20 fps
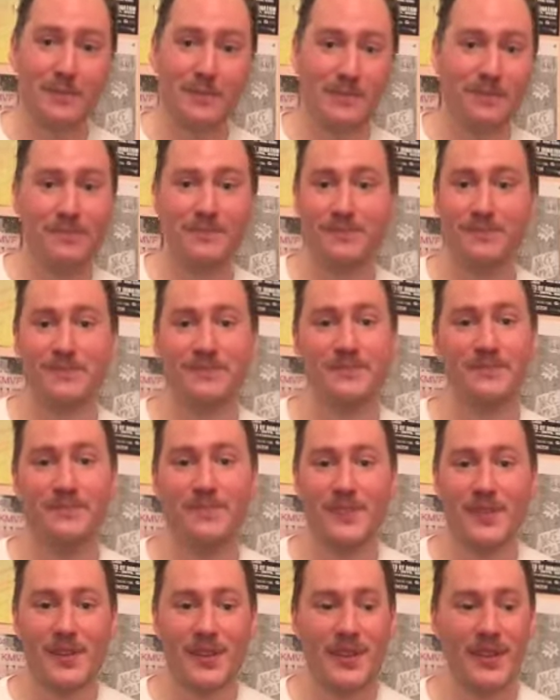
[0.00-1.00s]

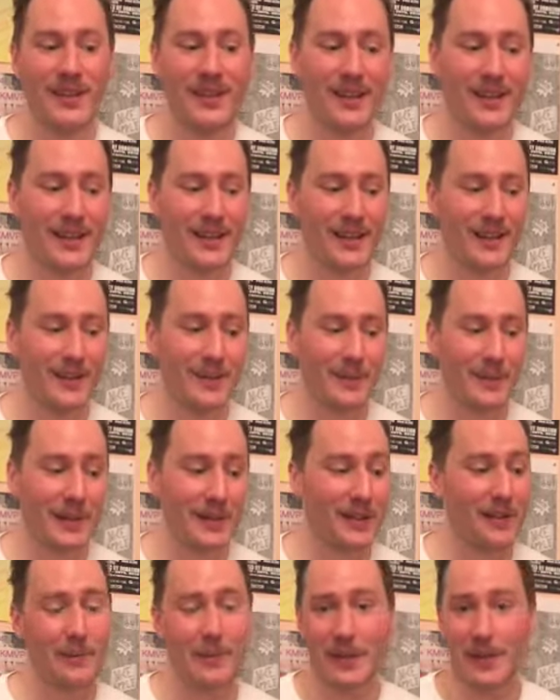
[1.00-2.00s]

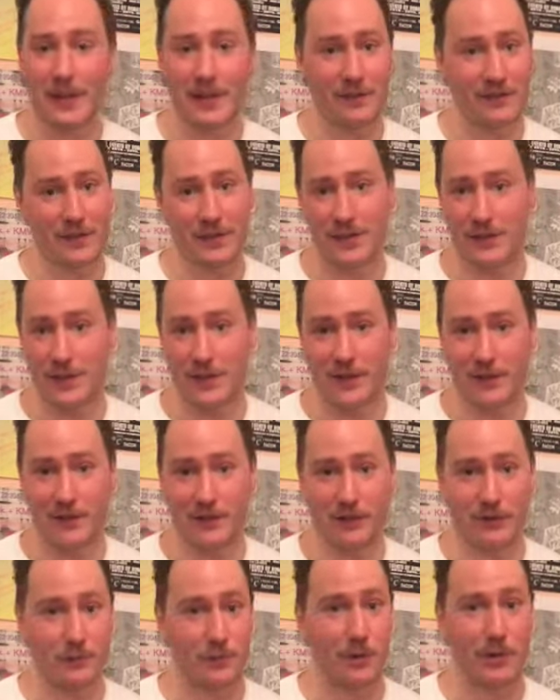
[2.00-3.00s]
And there are many different
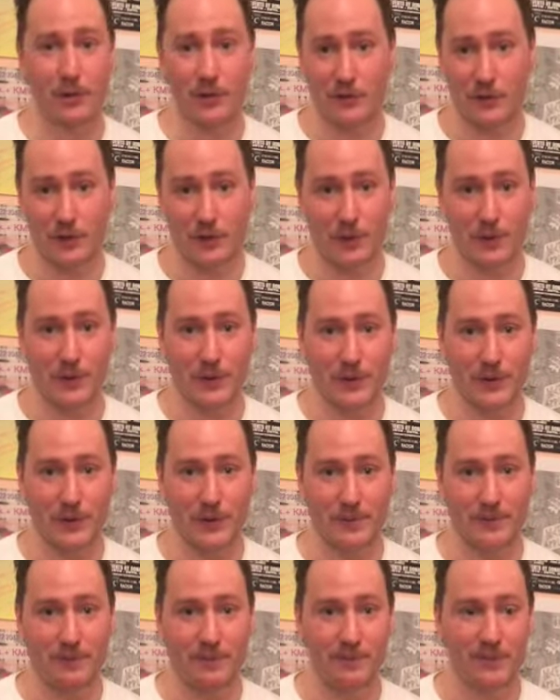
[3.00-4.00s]
scales from all over the
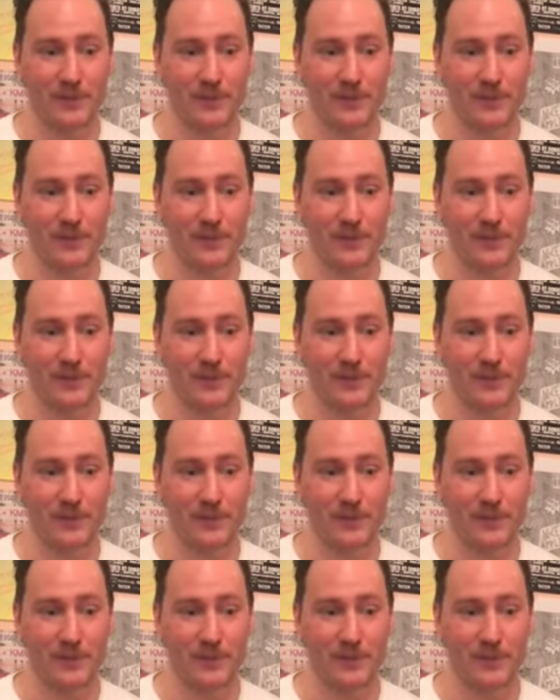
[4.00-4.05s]
world.